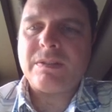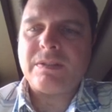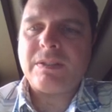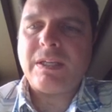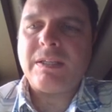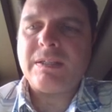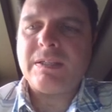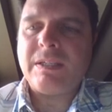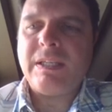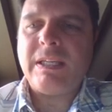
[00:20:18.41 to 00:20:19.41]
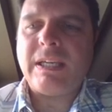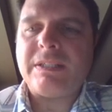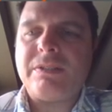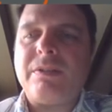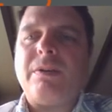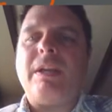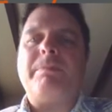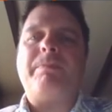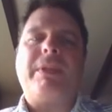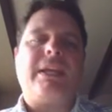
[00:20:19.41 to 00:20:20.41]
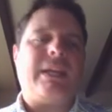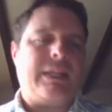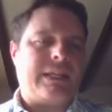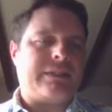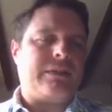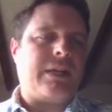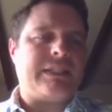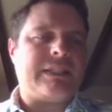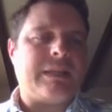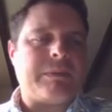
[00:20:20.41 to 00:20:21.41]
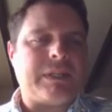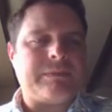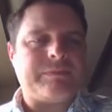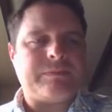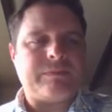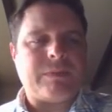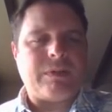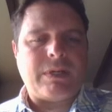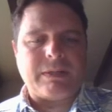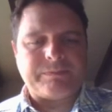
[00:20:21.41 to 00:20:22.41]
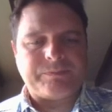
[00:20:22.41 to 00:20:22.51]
Okay, EH. All right, and that's a line segment. All right.